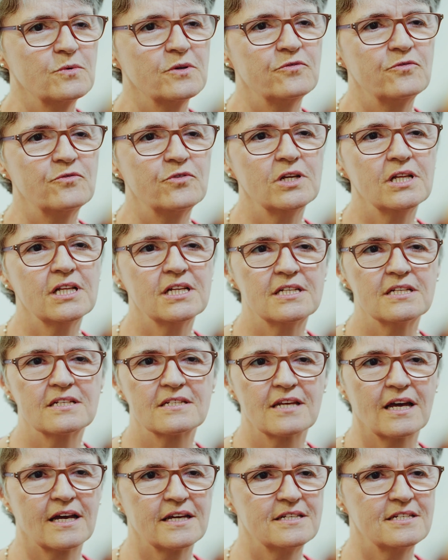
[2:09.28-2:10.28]
We've really
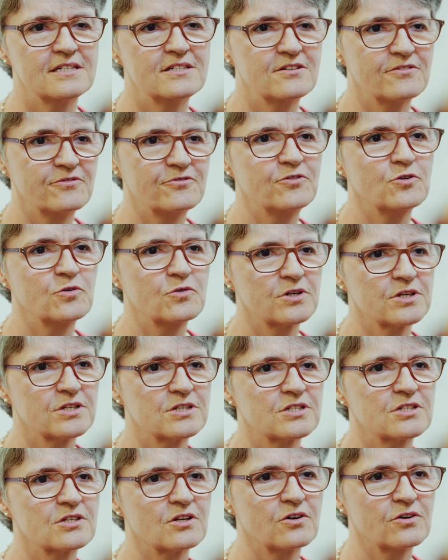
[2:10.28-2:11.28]
decided to
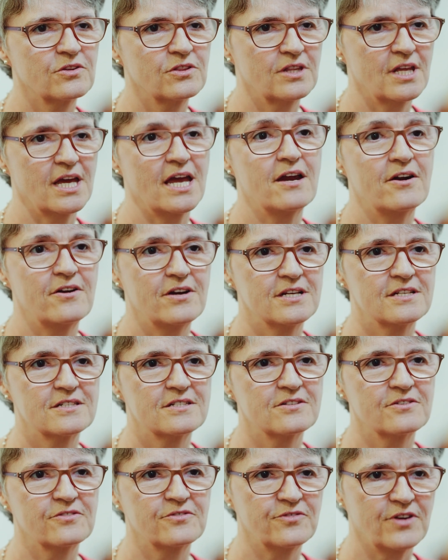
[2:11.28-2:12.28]
focus on the
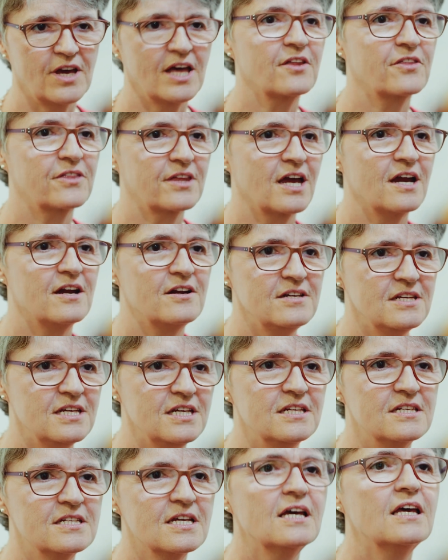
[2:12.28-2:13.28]
areas of healthcare
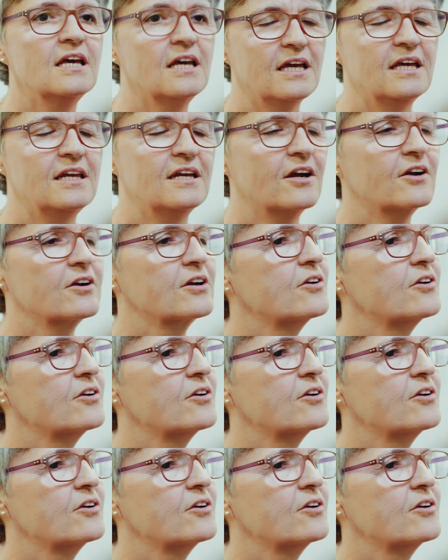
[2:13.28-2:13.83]
need in our